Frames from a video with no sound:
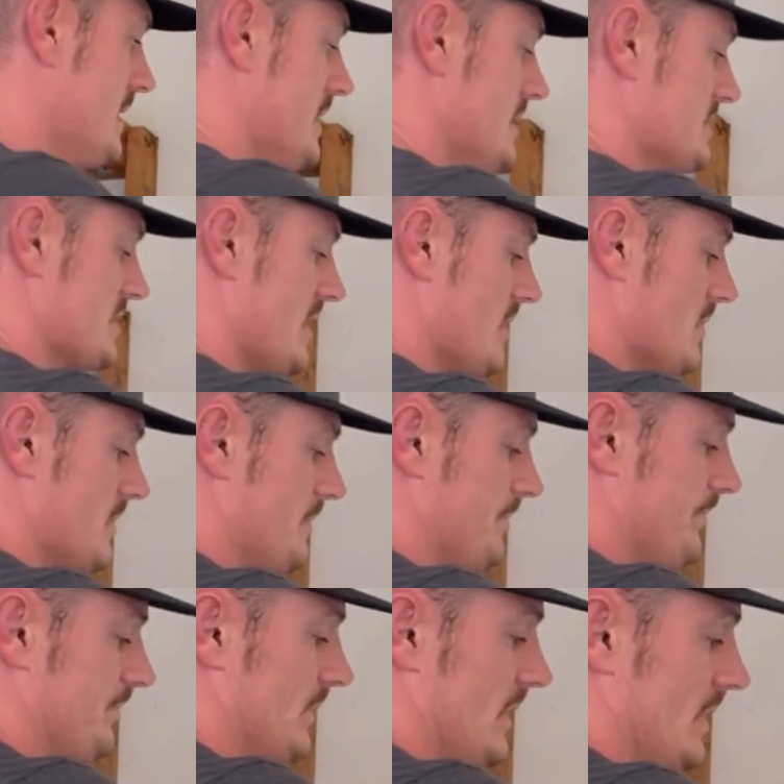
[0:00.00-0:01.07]
So,
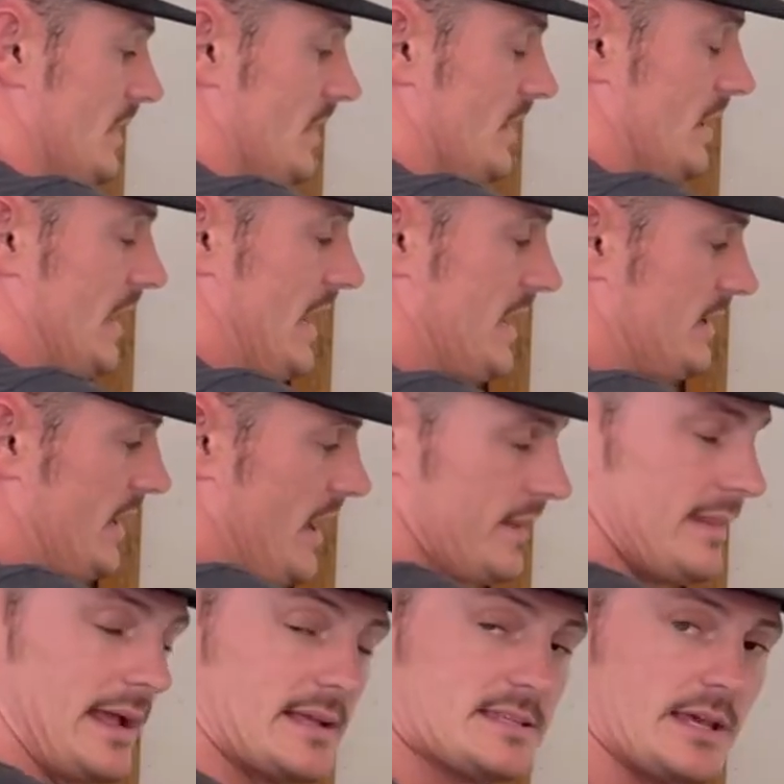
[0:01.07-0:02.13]
and
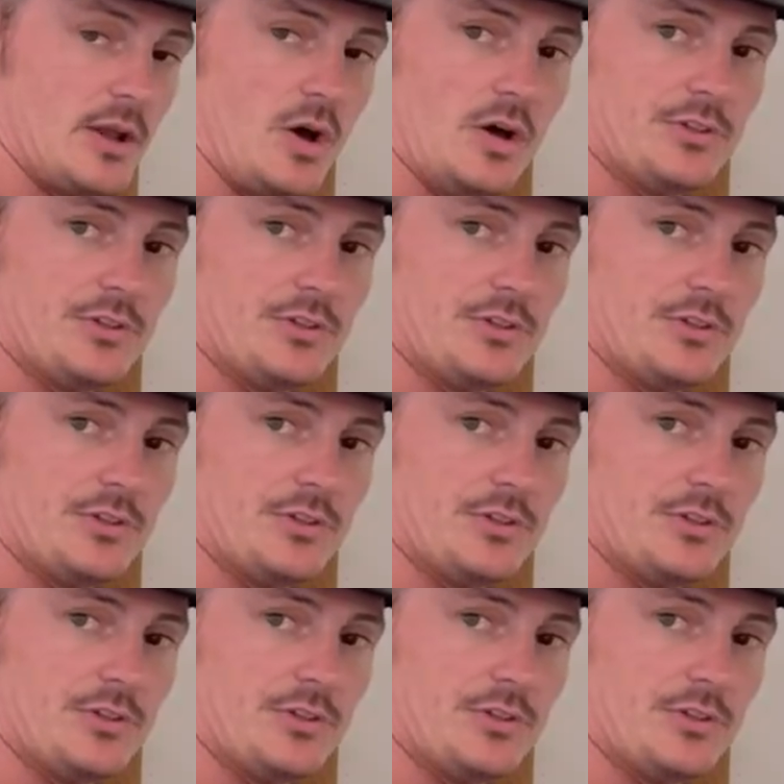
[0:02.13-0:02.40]
like I said, all